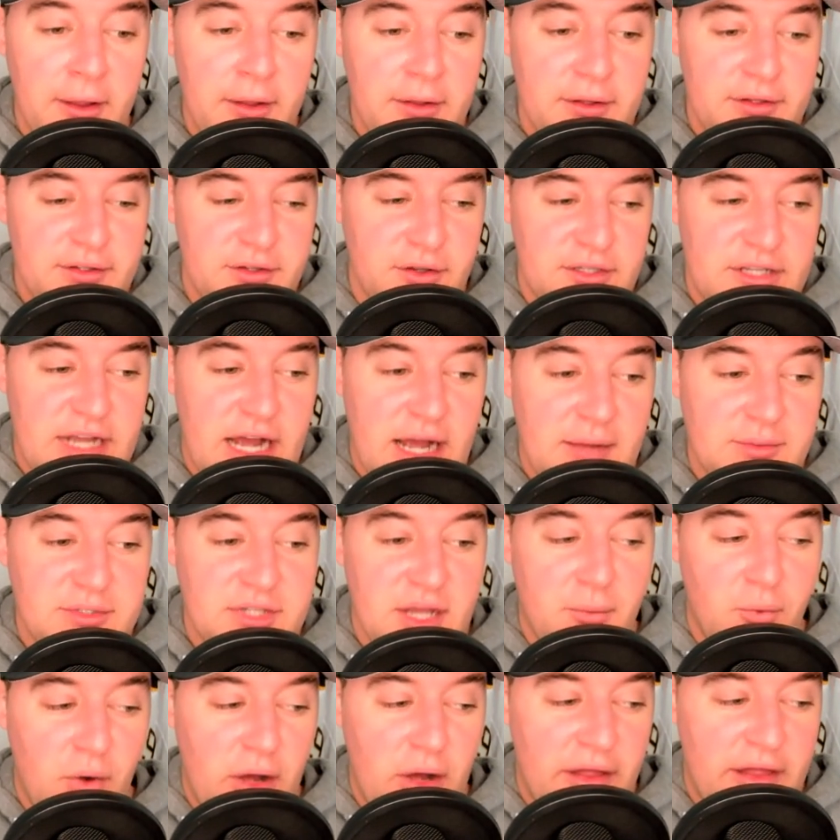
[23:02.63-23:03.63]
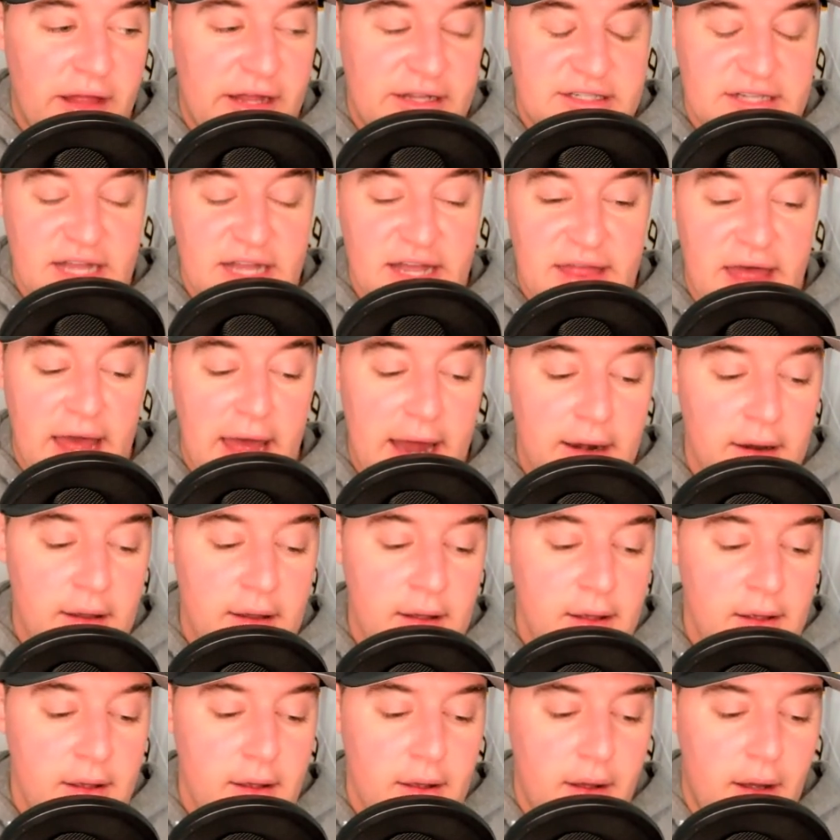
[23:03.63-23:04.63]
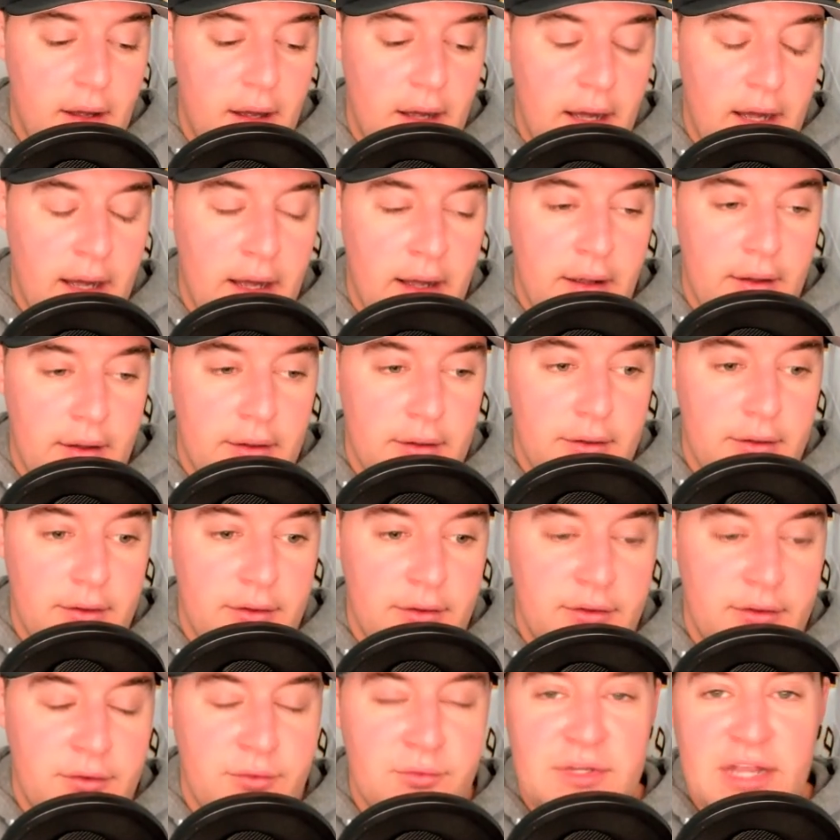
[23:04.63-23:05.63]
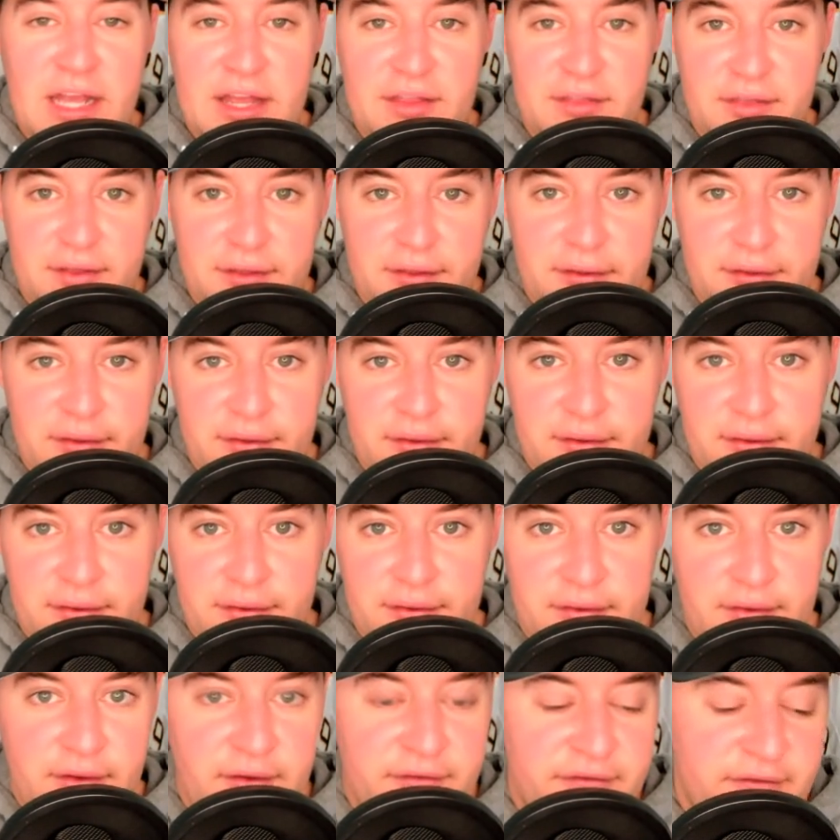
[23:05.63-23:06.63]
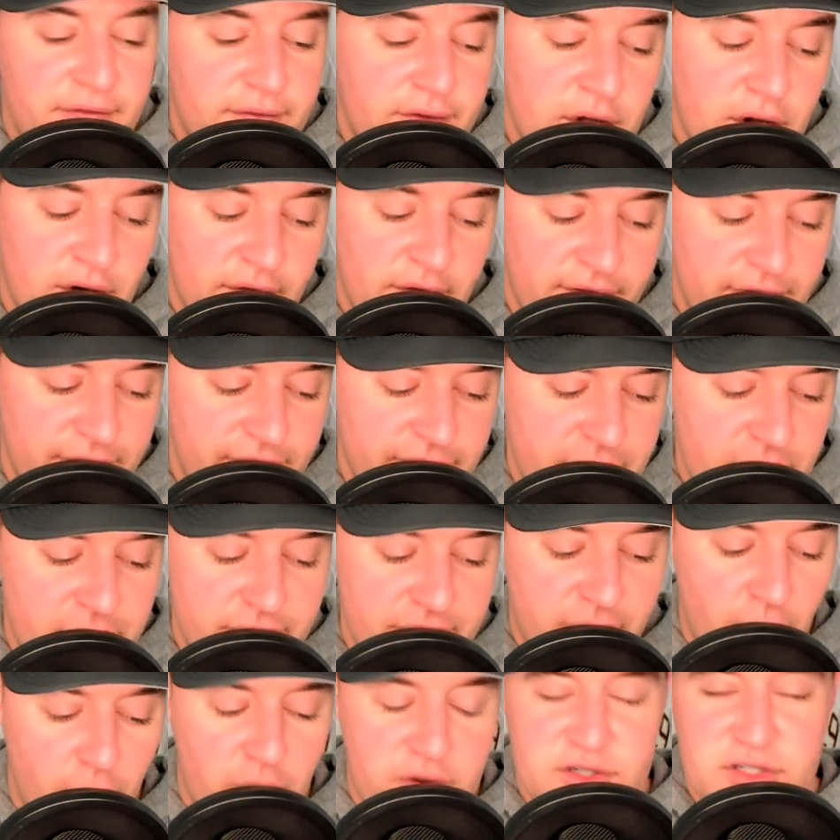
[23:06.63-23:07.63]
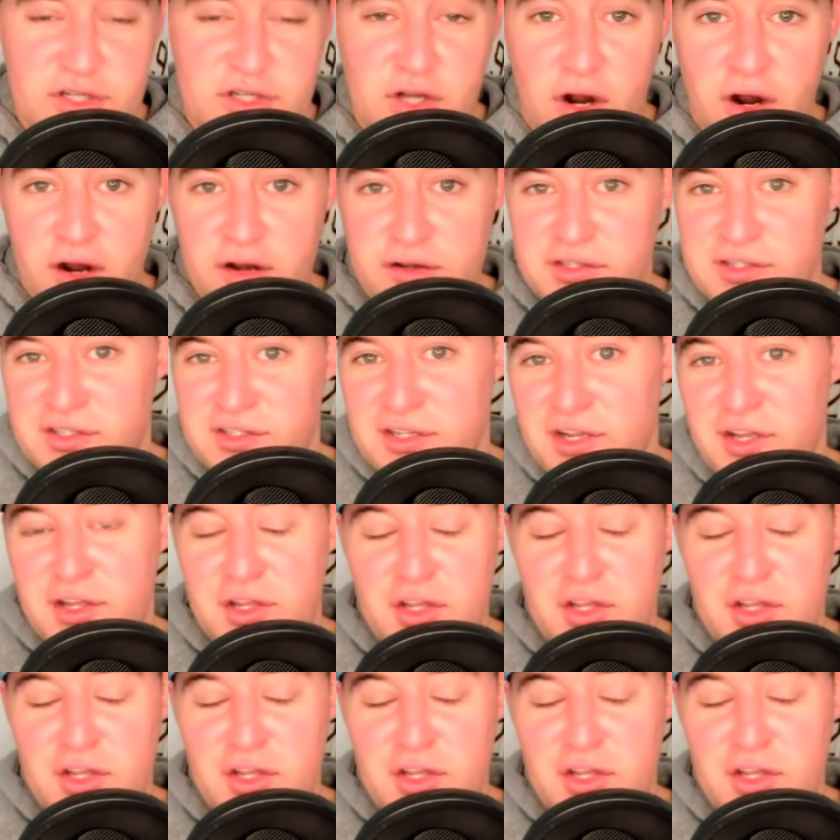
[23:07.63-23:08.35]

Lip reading: So it times up well that I say that. You'd get the few 4-stars.